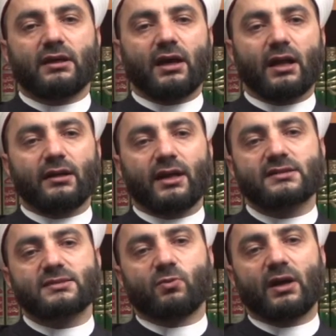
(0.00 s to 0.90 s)

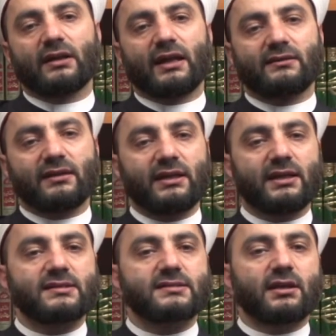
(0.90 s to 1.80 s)
unless one
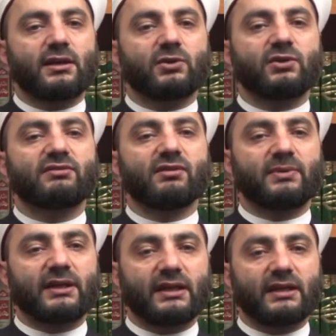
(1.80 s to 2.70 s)
adheres to the
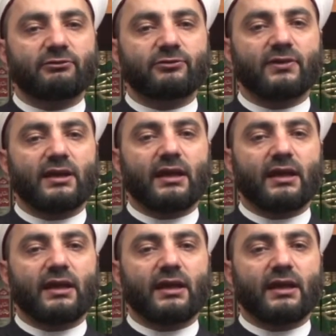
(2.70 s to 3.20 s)
belief